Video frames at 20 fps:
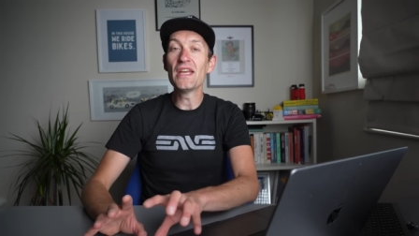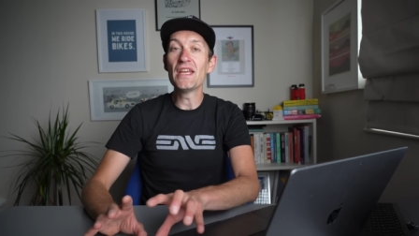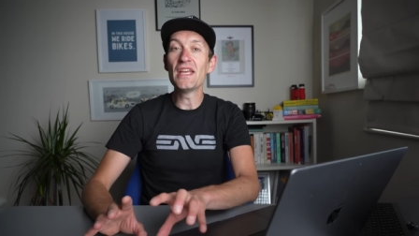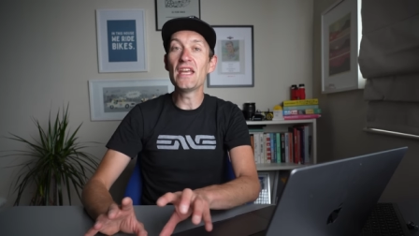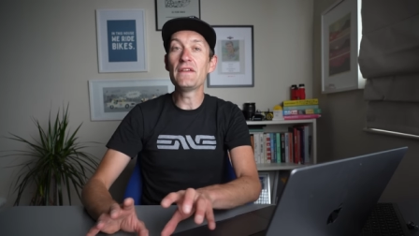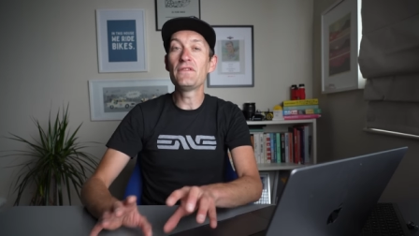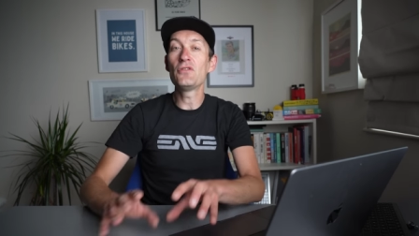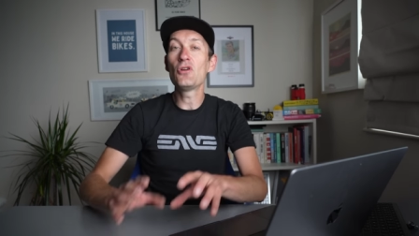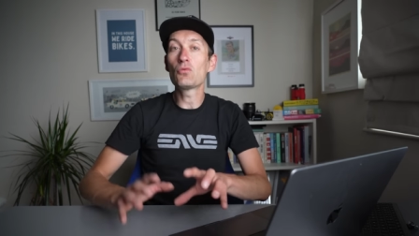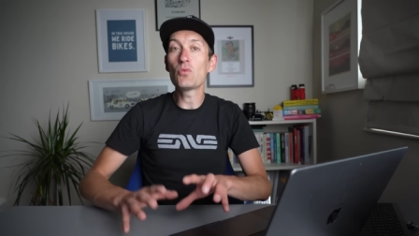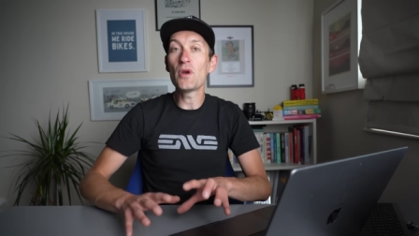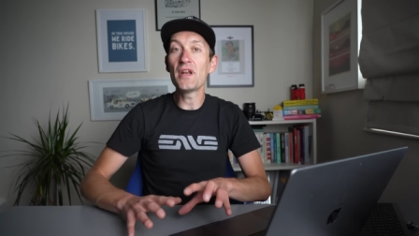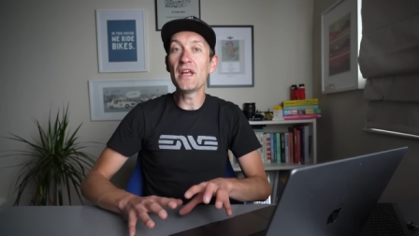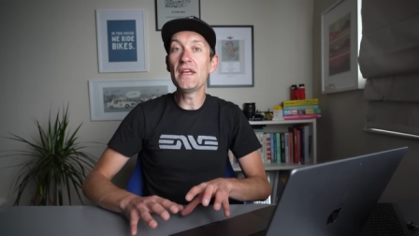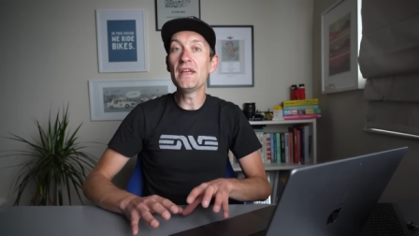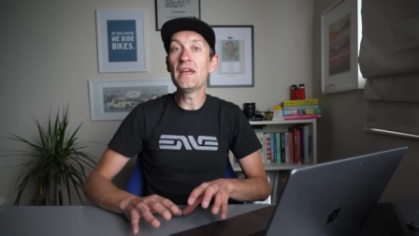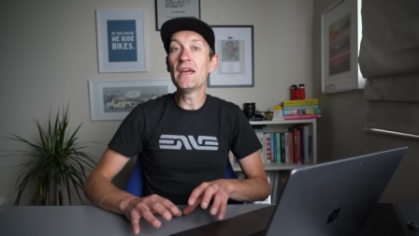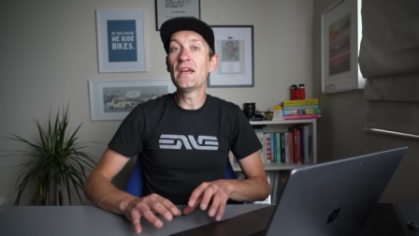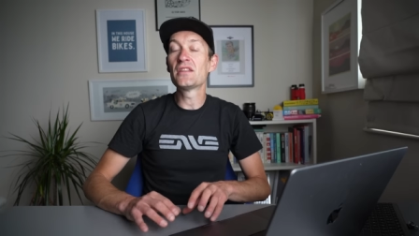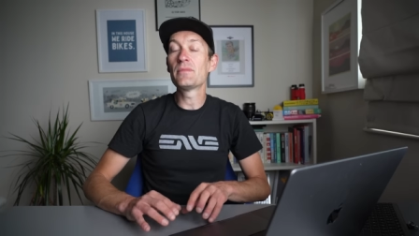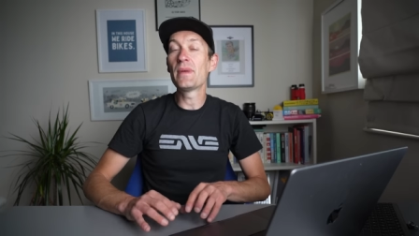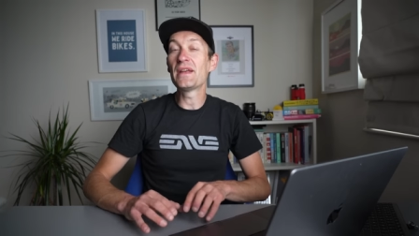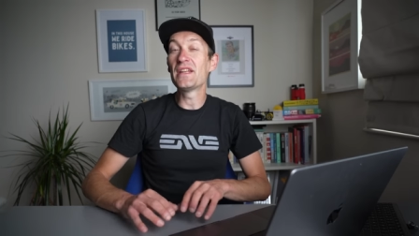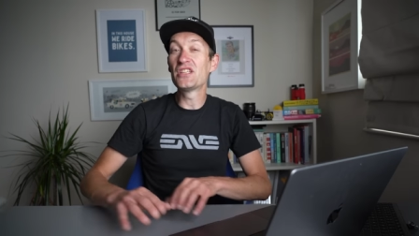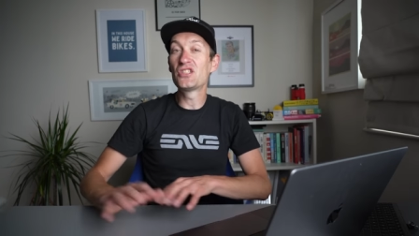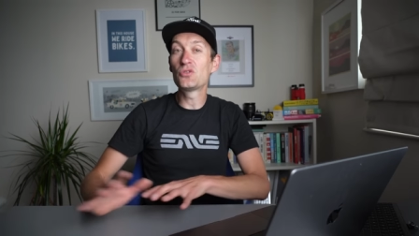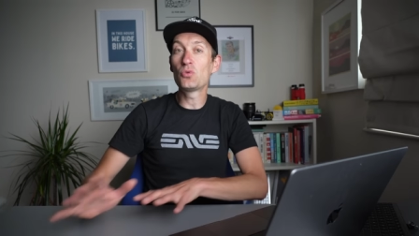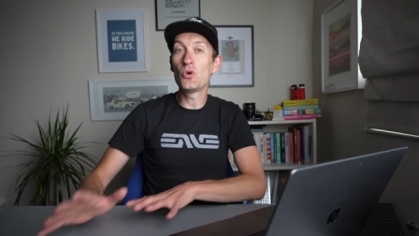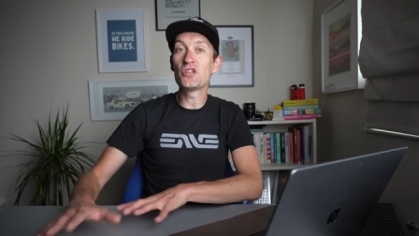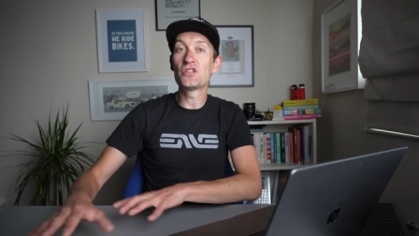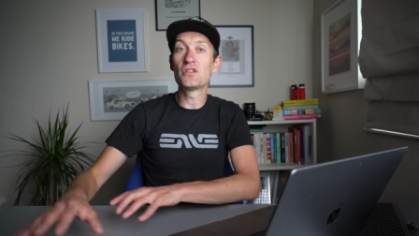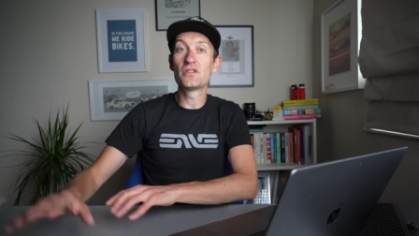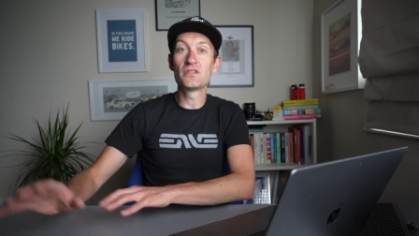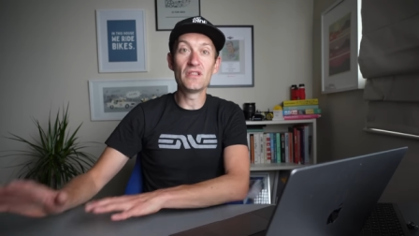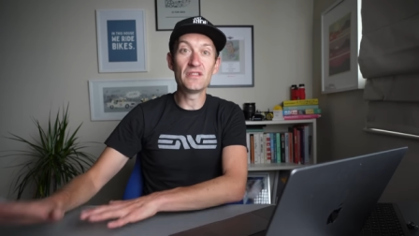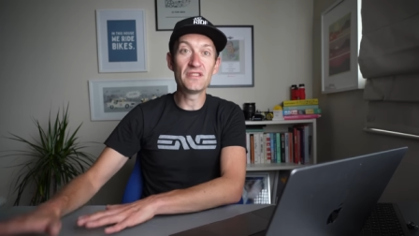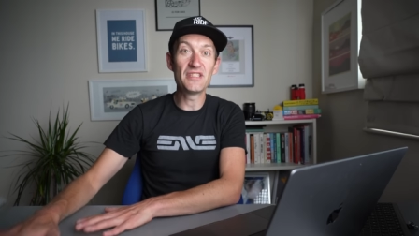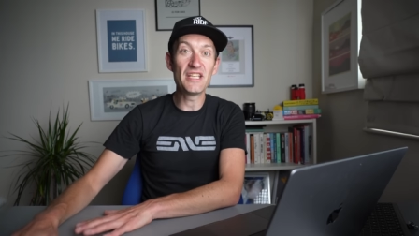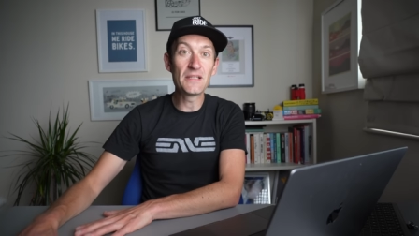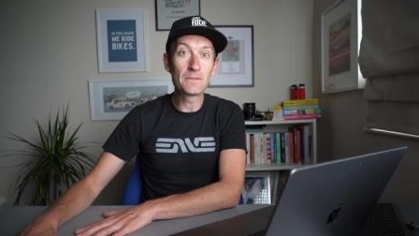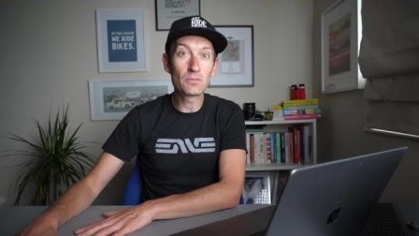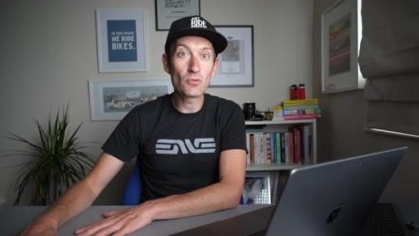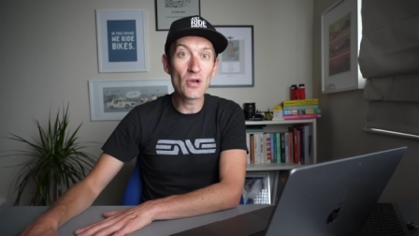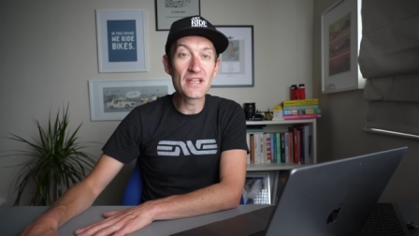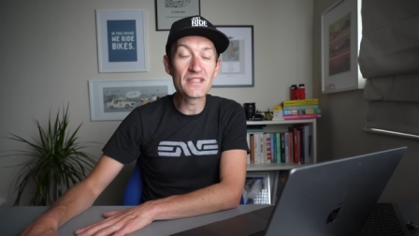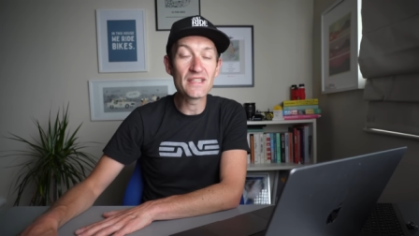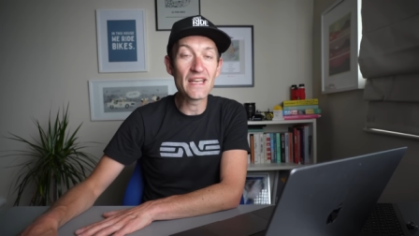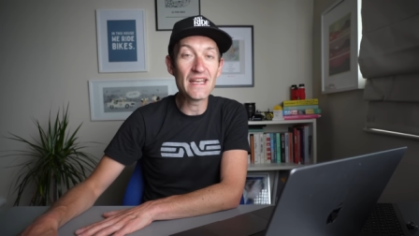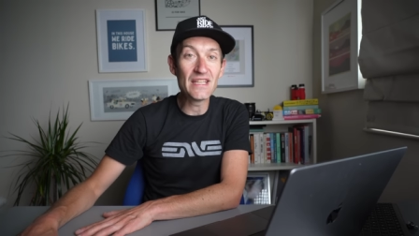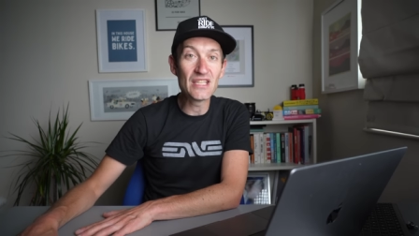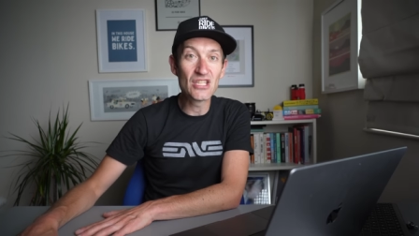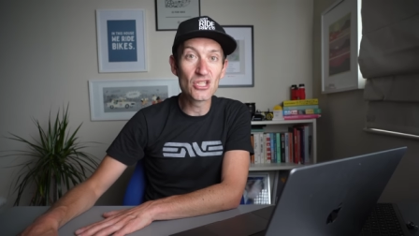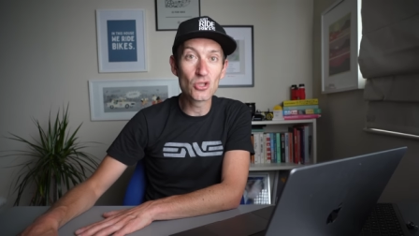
if you're not ready to make the switch to disc brakes in